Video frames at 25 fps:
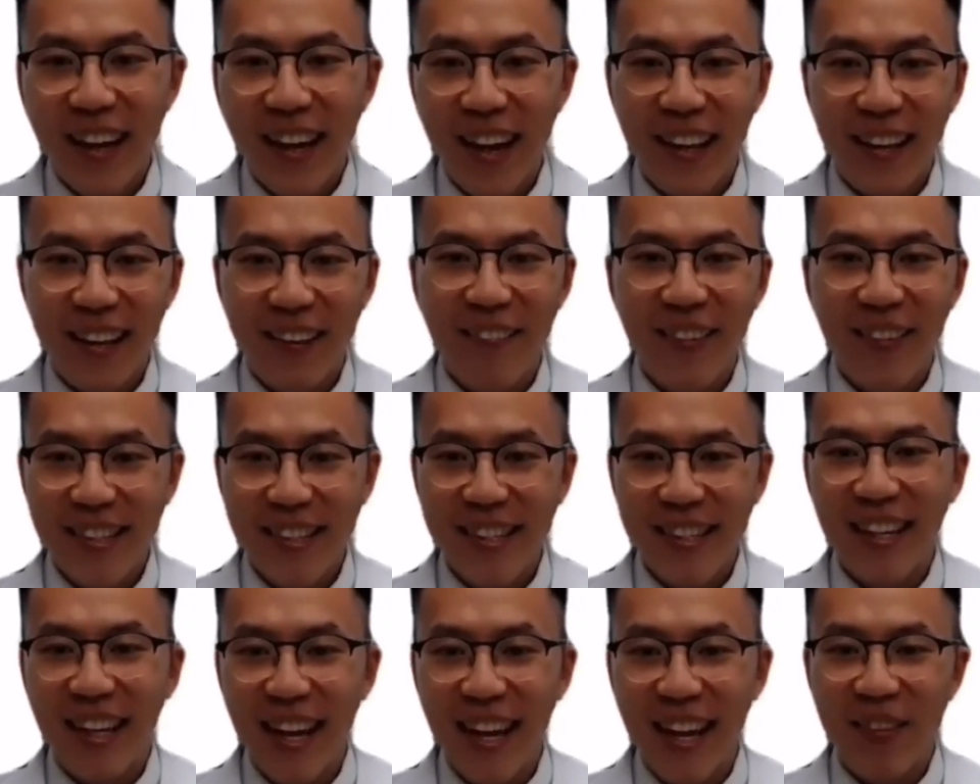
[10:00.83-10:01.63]
and then
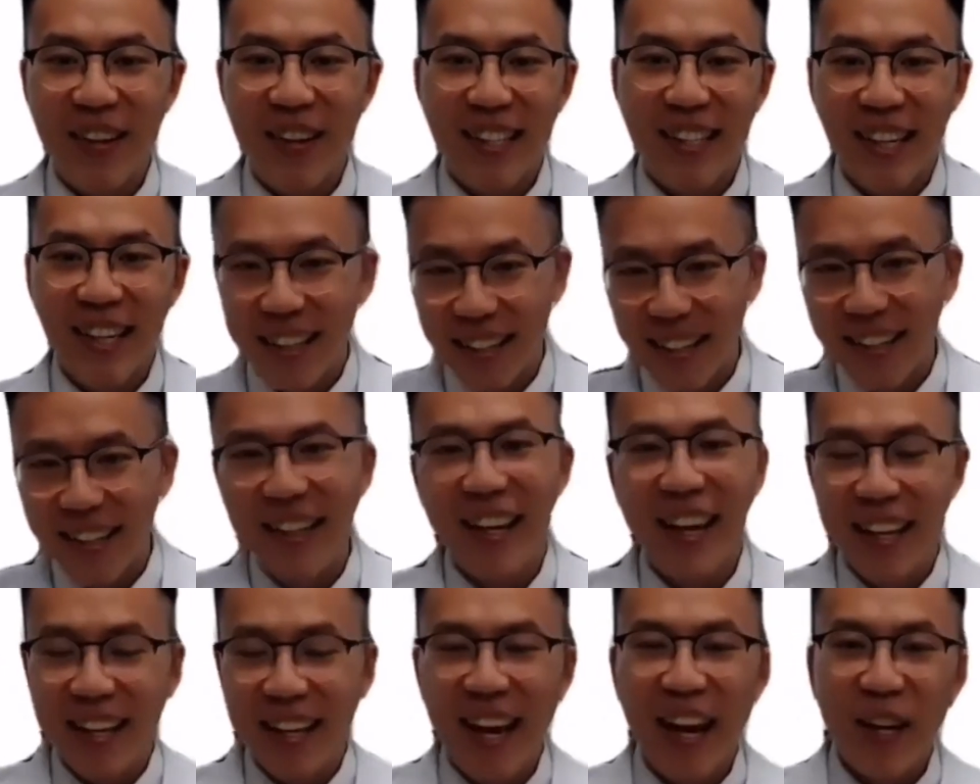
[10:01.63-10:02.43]
once they get better, they
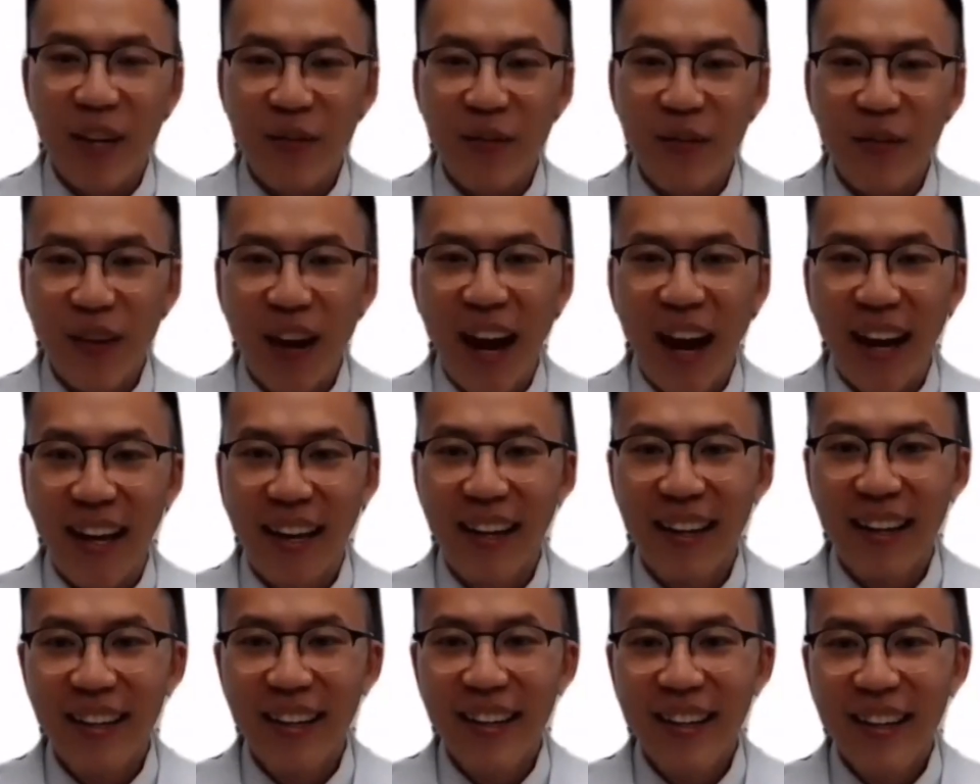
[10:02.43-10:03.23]
can get it
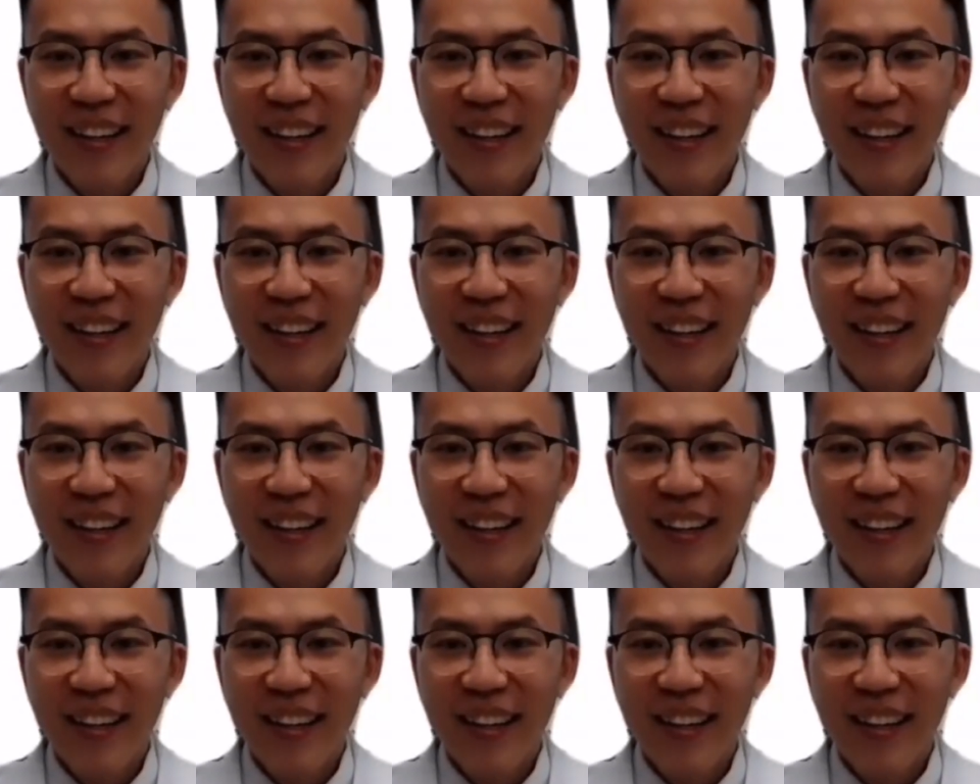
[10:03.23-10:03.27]
back.